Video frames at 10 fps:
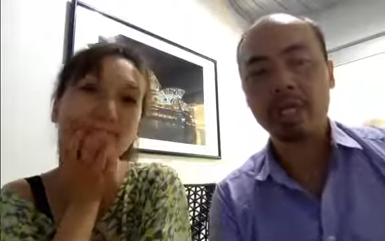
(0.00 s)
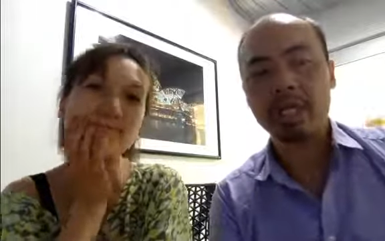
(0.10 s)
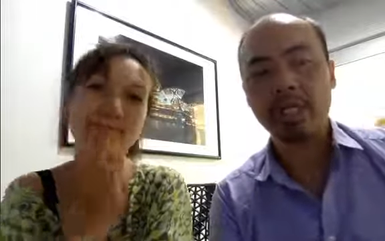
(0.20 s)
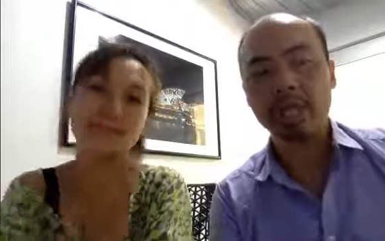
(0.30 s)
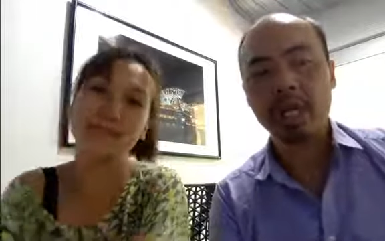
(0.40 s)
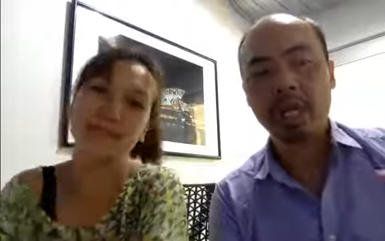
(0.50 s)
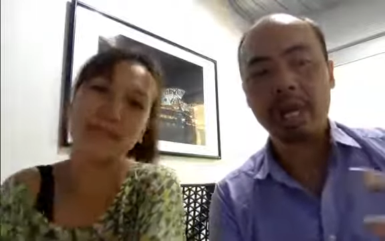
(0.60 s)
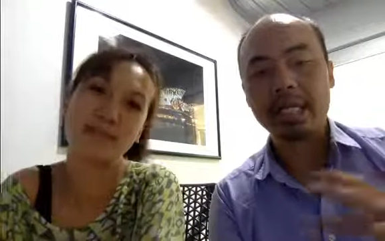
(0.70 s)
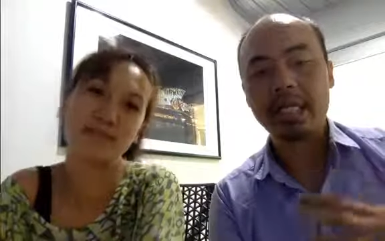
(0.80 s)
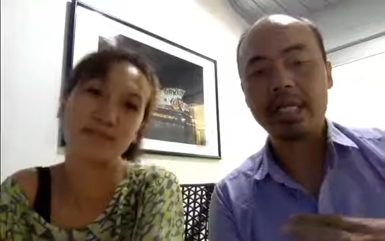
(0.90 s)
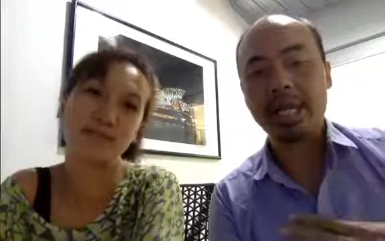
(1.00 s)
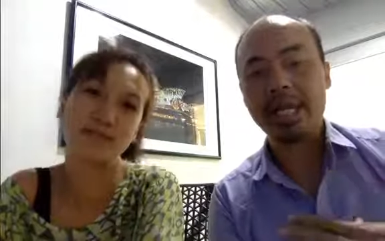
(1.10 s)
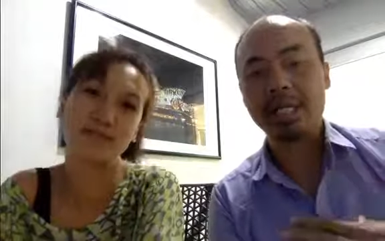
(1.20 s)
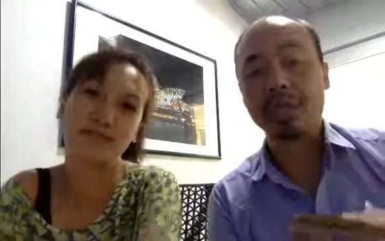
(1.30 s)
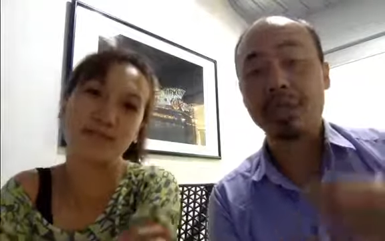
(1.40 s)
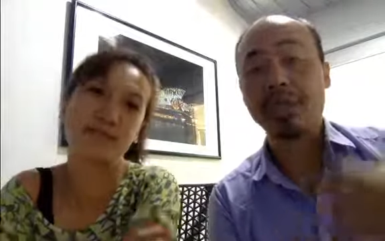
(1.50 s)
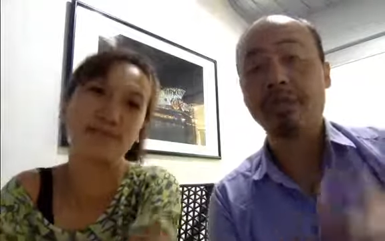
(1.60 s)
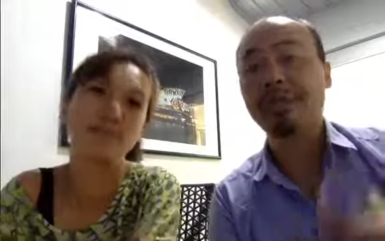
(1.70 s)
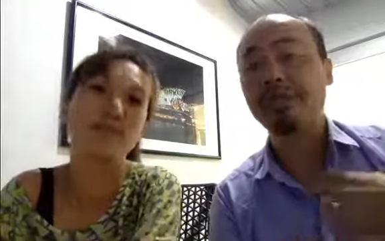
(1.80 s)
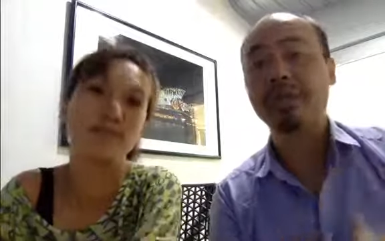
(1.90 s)
Speaker 1: is understanding
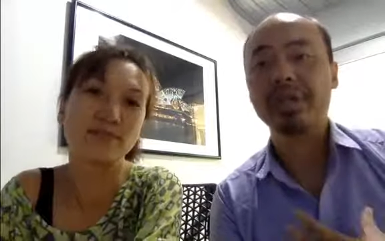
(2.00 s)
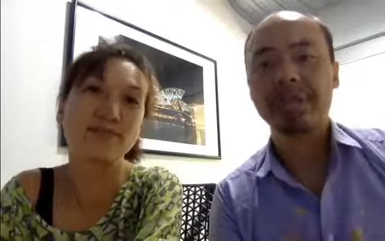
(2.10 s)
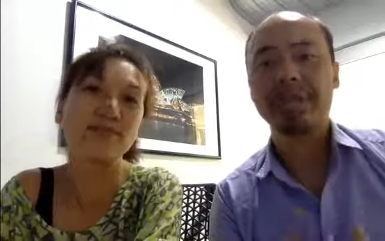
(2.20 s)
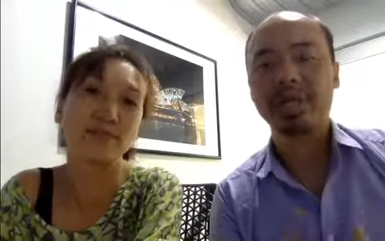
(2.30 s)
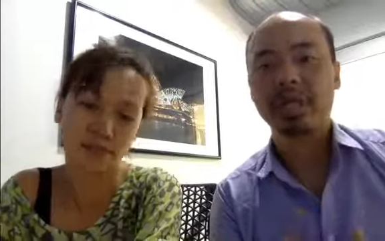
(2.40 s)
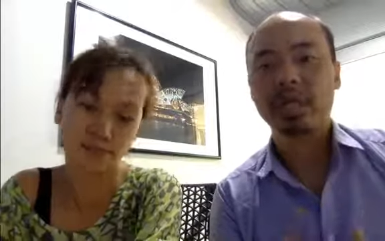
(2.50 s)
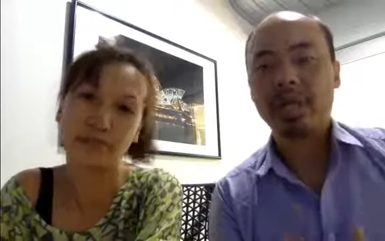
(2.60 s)
yourself first.